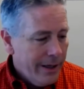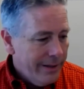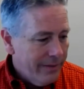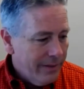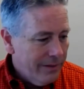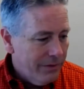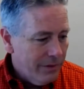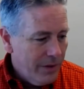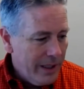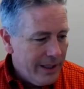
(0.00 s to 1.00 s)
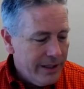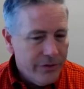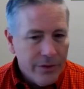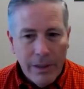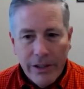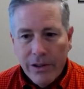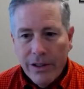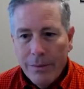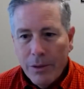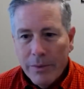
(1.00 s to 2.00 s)
I've realized from other
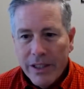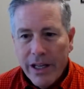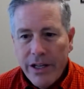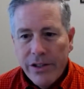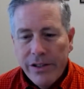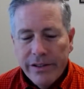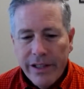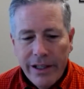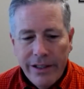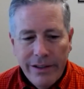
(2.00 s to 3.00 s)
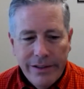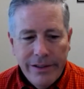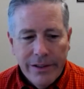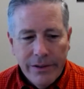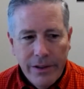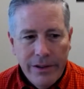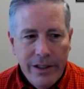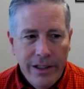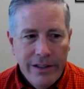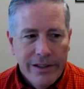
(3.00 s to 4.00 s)
implementations that, you
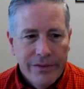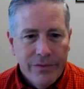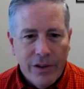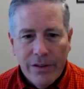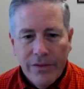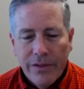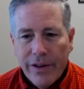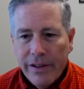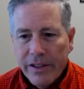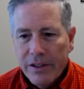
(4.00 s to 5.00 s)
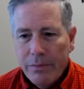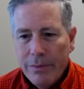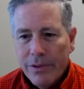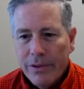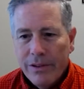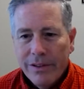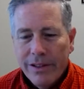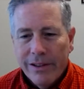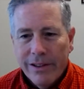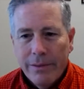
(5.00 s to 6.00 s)
need to involve the various people
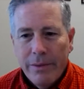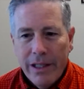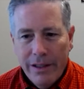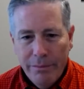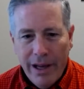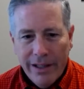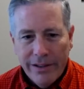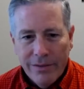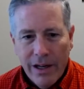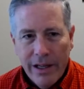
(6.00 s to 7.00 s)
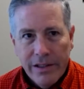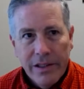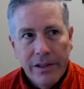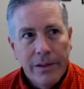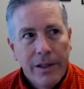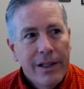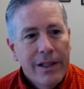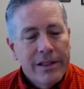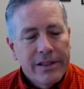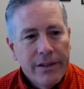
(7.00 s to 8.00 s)
that are going to be impacted, right? So
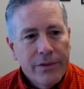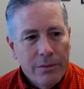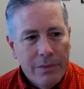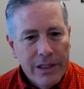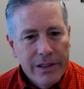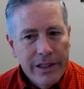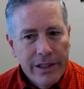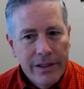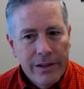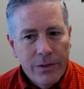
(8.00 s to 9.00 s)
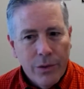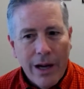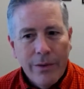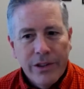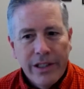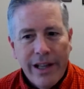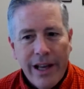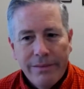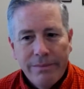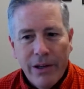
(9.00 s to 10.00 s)
several months ago, when I was in
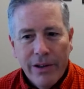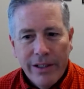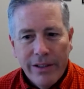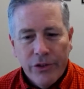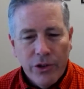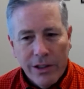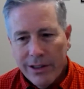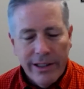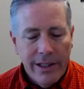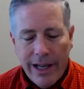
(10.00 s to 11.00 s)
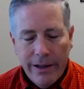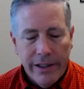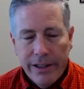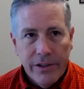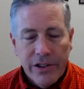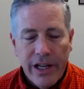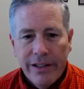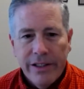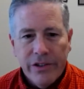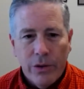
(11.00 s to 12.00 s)
that period of struggling how to
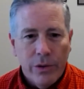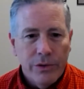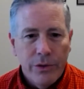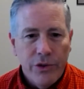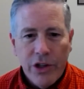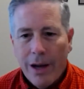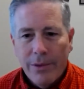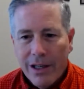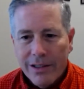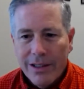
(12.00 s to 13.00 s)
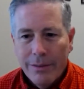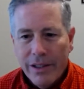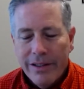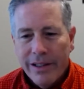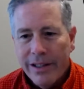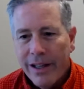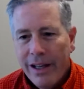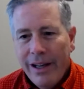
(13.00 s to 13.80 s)
understand this whole new job cost company thing,